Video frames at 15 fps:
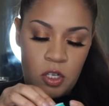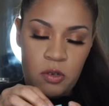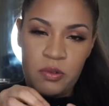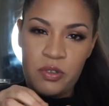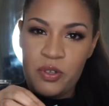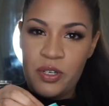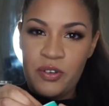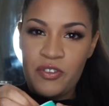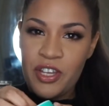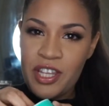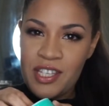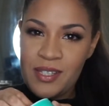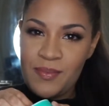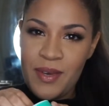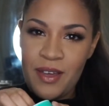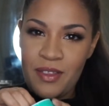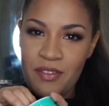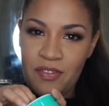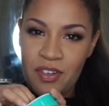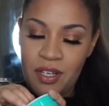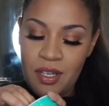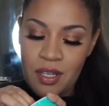Oh, you can really smell the
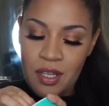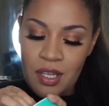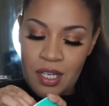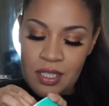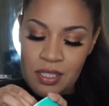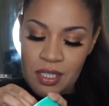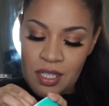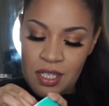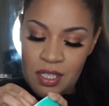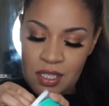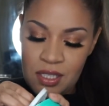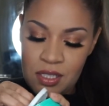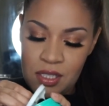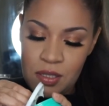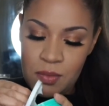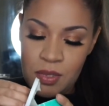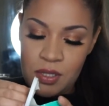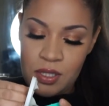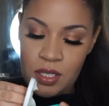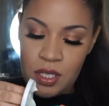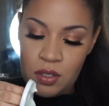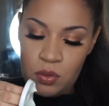vanilla latte. It smells
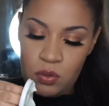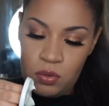like, ooh.